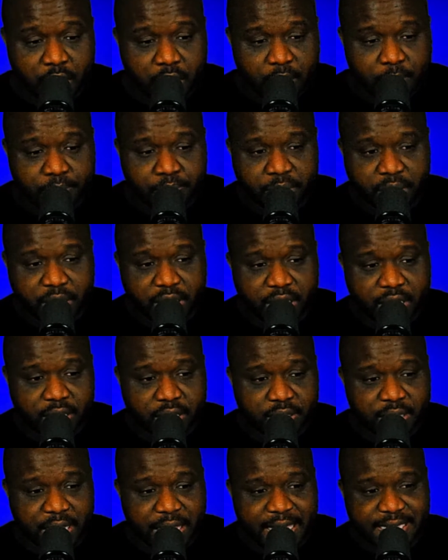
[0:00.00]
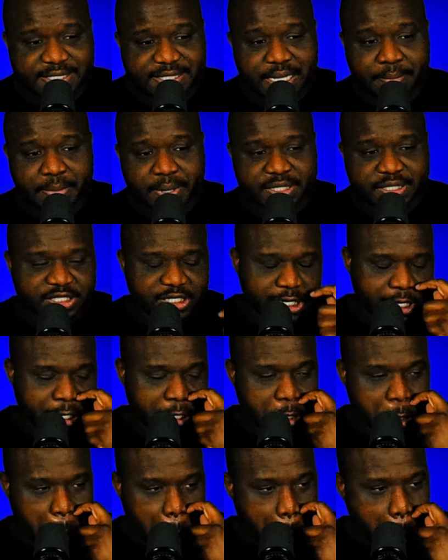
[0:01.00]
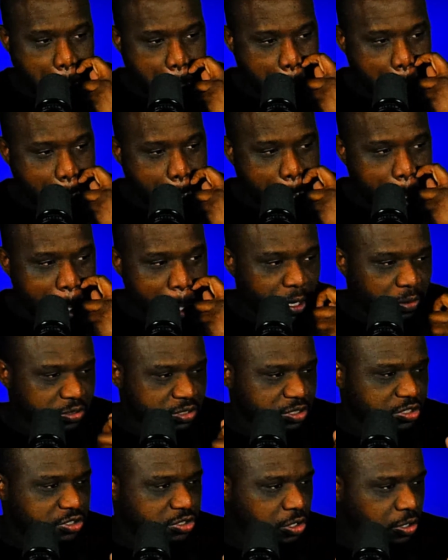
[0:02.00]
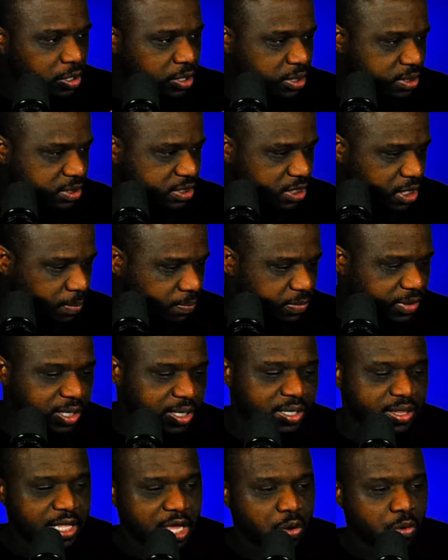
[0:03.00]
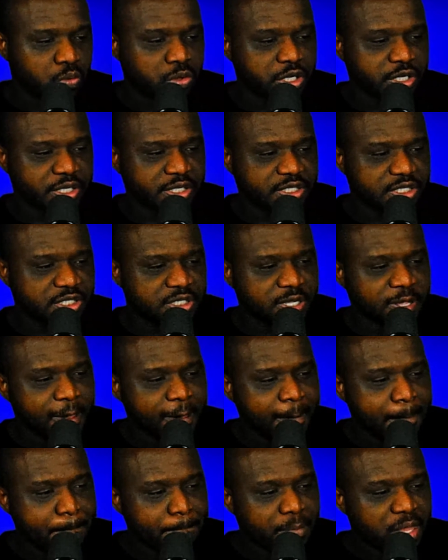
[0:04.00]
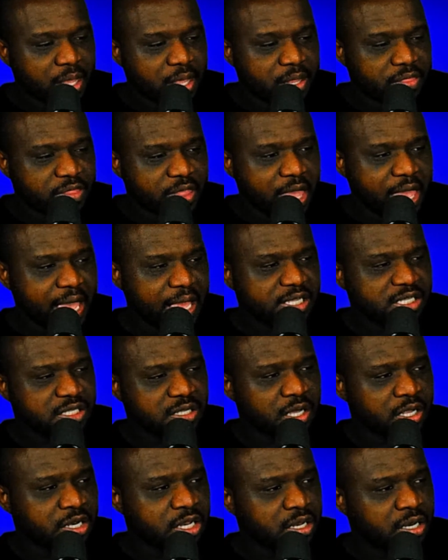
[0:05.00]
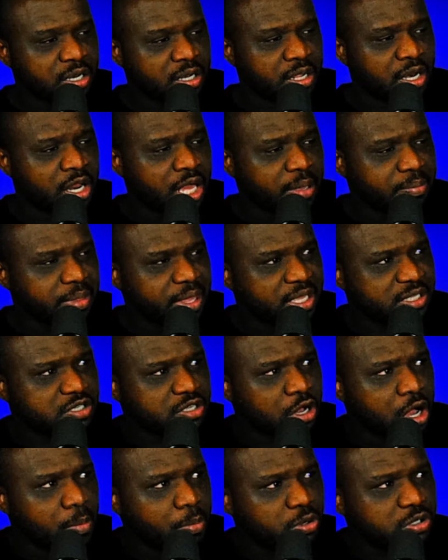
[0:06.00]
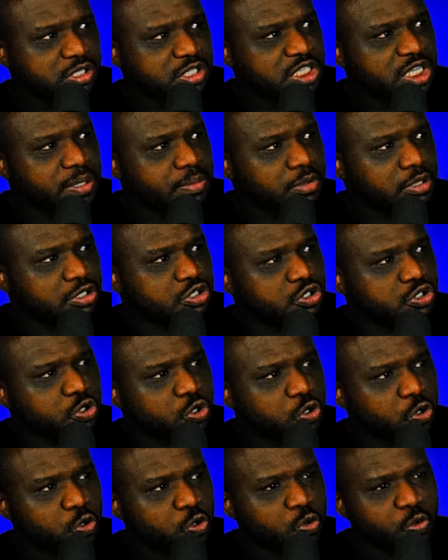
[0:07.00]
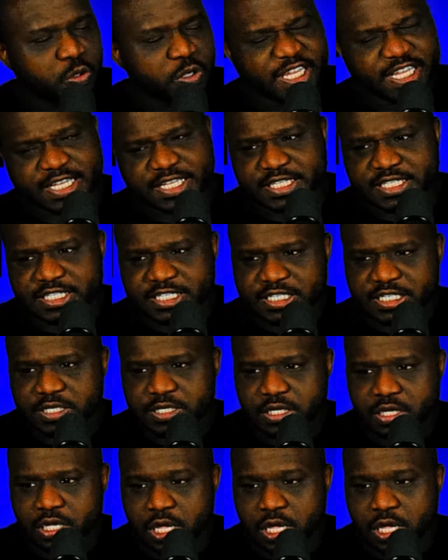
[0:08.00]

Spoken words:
But last time I checked, there was a certain something that has a name that's almost similar to it.